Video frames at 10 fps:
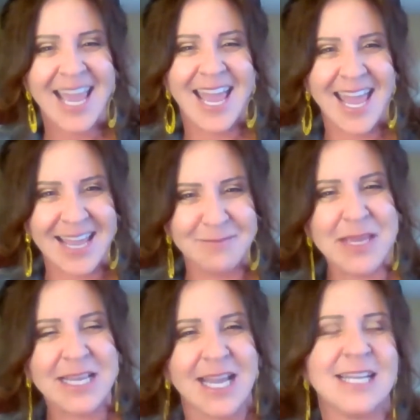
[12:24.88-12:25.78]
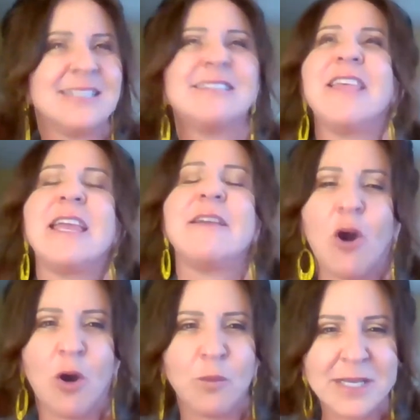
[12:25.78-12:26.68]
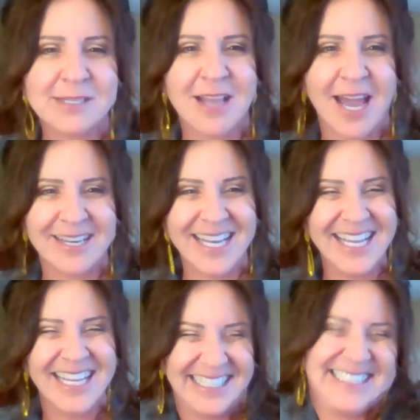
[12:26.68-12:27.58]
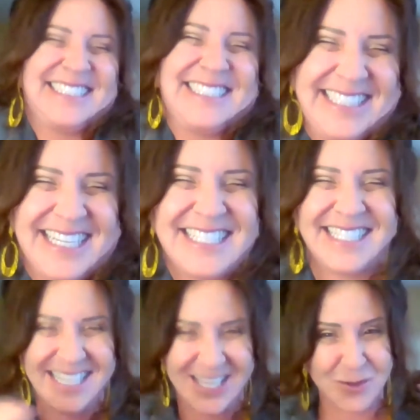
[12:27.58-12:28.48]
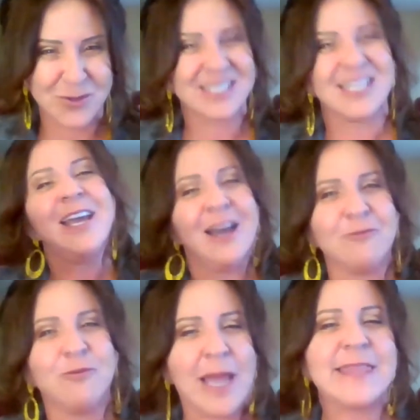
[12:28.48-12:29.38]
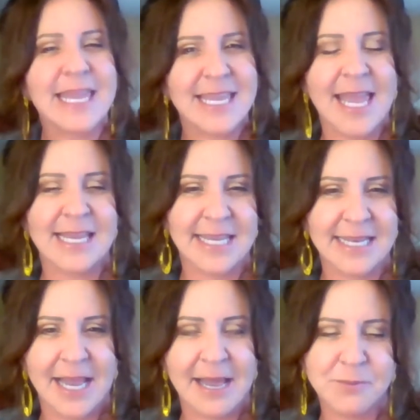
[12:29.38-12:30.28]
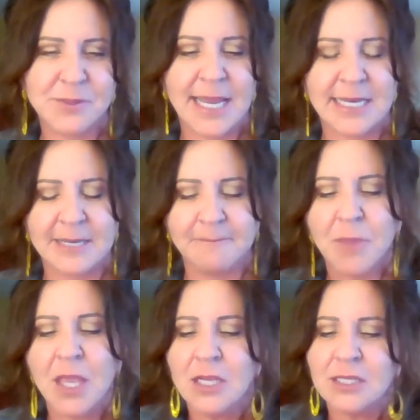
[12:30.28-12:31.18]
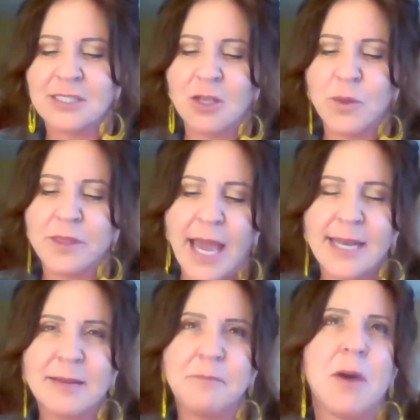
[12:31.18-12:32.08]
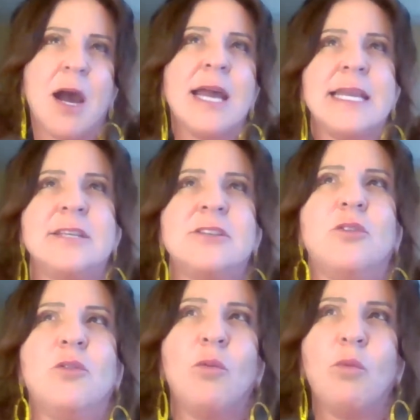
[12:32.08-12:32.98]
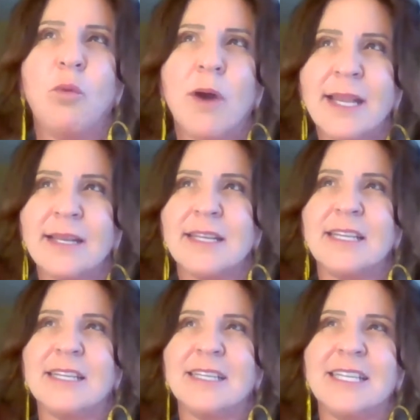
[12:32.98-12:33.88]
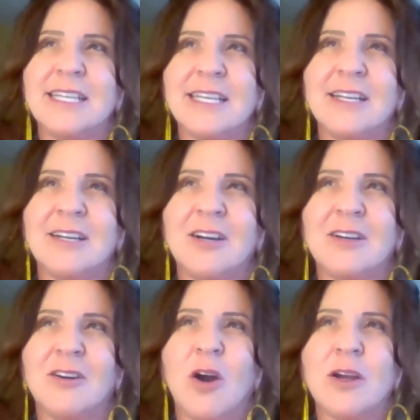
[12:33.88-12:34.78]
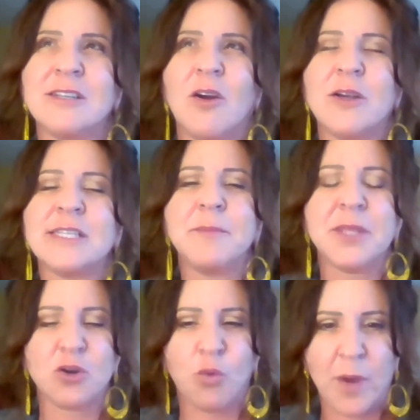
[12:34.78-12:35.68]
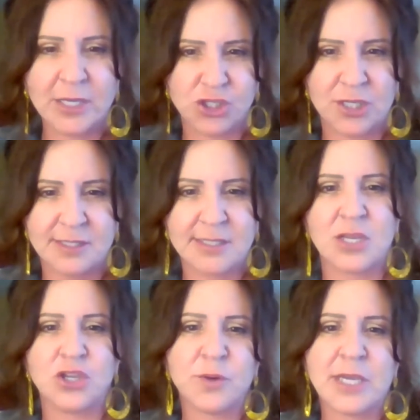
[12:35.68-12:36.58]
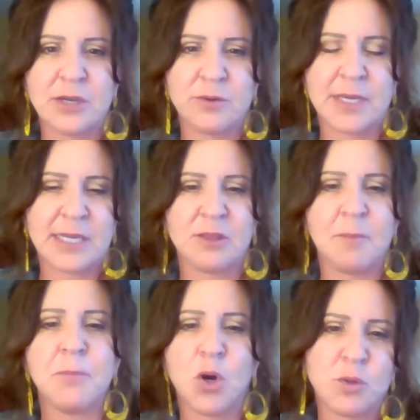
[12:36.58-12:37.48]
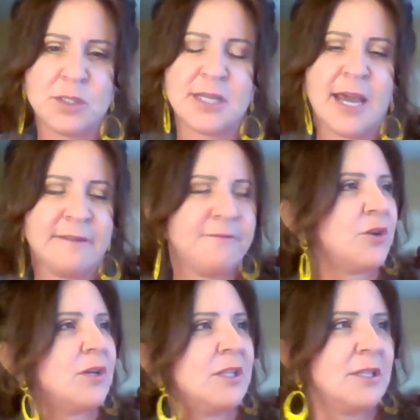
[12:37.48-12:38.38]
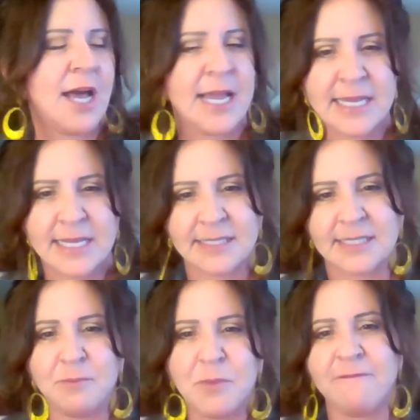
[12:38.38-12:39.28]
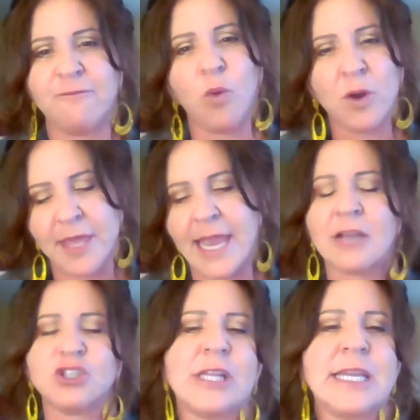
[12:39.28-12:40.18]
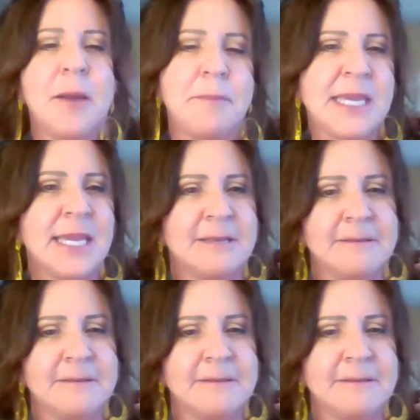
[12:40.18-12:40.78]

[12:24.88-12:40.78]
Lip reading: And because they've always got an excuse of why they can't get it updated. So with that in mind, what are some of the questions that you're hearing the most out of your clients before they actually come in?